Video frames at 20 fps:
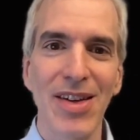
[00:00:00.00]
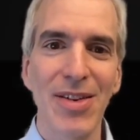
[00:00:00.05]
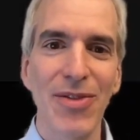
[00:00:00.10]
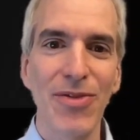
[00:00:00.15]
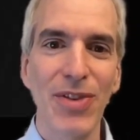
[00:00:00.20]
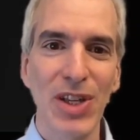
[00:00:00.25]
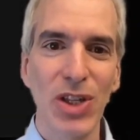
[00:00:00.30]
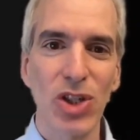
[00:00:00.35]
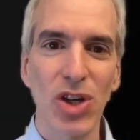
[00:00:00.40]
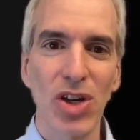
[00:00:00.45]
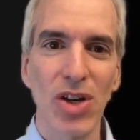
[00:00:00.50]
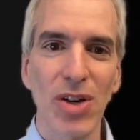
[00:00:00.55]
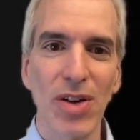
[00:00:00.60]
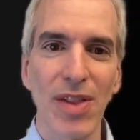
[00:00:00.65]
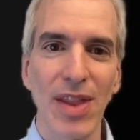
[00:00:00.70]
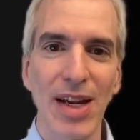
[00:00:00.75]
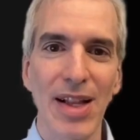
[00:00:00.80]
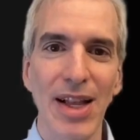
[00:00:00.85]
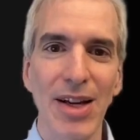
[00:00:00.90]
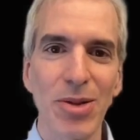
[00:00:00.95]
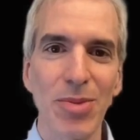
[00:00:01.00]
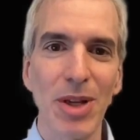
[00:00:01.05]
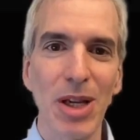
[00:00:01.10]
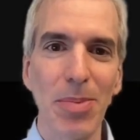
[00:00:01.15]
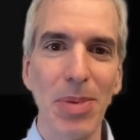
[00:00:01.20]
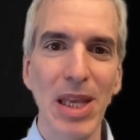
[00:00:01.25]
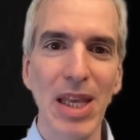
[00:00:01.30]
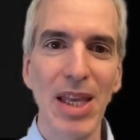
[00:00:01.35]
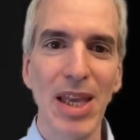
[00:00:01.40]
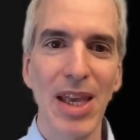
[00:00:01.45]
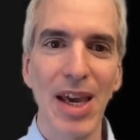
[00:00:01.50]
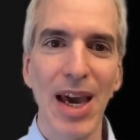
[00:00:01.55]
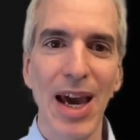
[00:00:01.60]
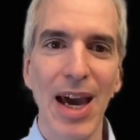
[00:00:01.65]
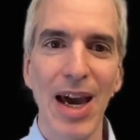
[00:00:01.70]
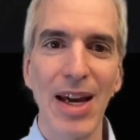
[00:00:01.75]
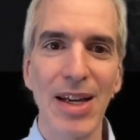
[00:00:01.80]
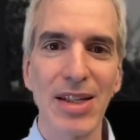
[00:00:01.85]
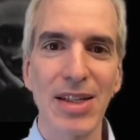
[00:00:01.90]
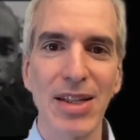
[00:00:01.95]
feature that allows me to peek
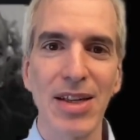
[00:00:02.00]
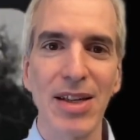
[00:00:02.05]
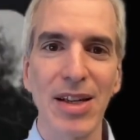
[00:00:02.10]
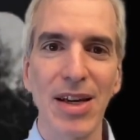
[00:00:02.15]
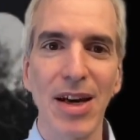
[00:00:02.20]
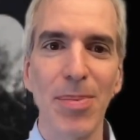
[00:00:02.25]
at